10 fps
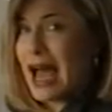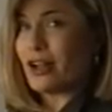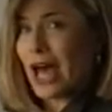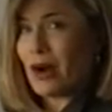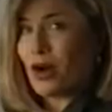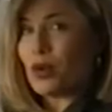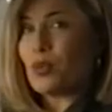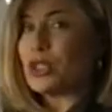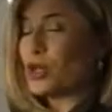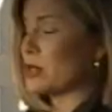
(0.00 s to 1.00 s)
down arrow
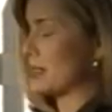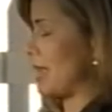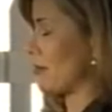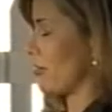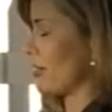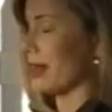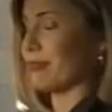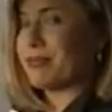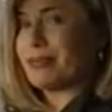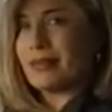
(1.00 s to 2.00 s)
will do the same
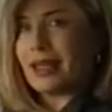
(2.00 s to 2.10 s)
thing.